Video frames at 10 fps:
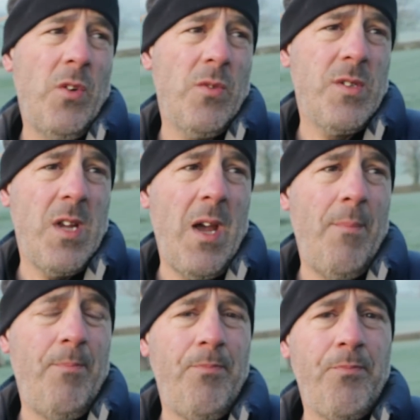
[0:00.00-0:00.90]
got
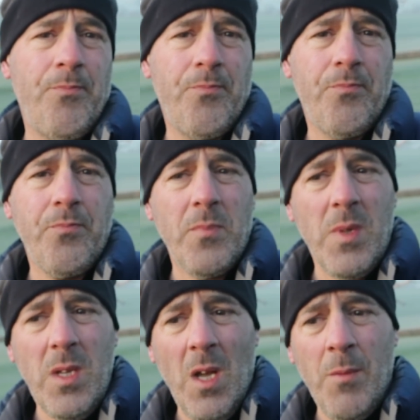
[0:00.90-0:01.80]

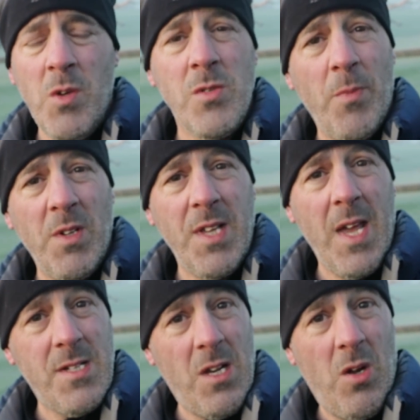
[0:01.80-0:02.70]
I'm using my
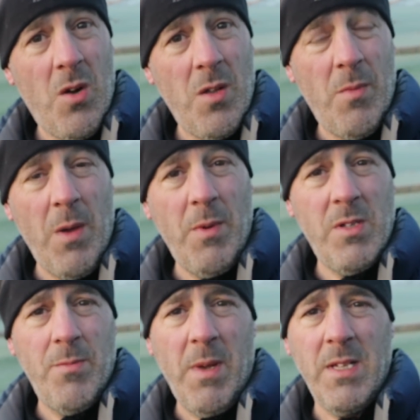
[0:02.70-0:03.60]
DSLR at the moment
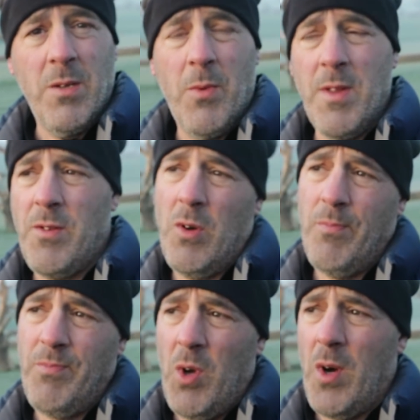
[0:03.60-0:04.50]
to meter with. Not
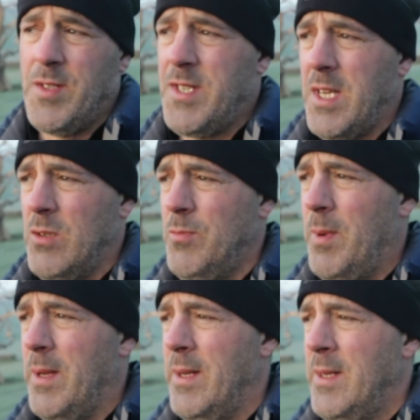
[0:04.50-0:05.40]
ideal,
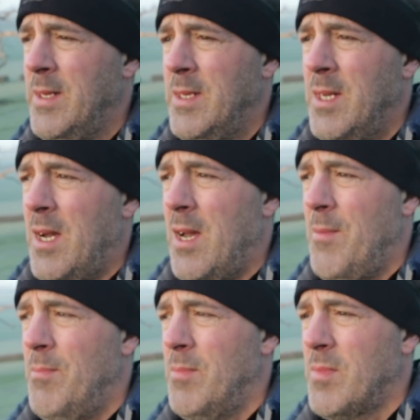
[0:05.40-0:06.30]
but
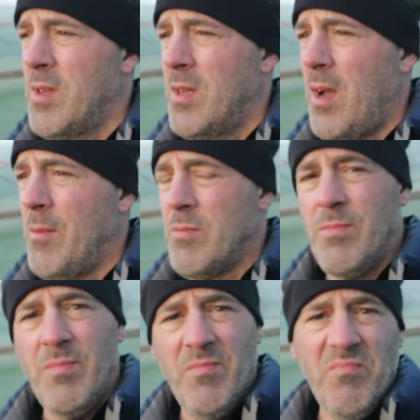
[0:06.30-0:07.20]
I'm
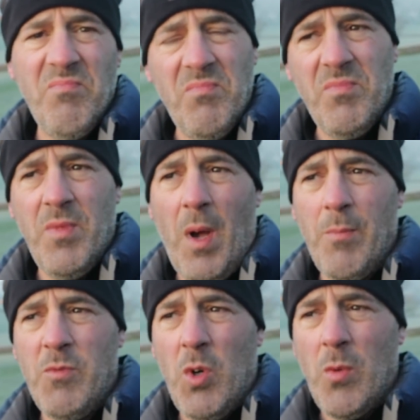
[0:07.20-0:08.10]

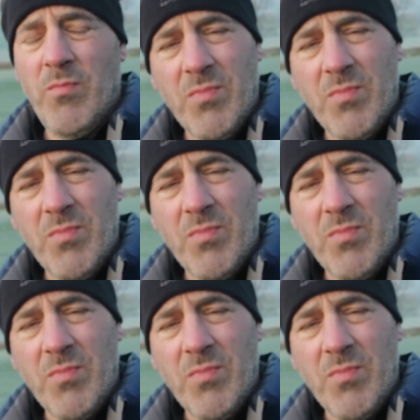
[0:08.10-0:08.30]
not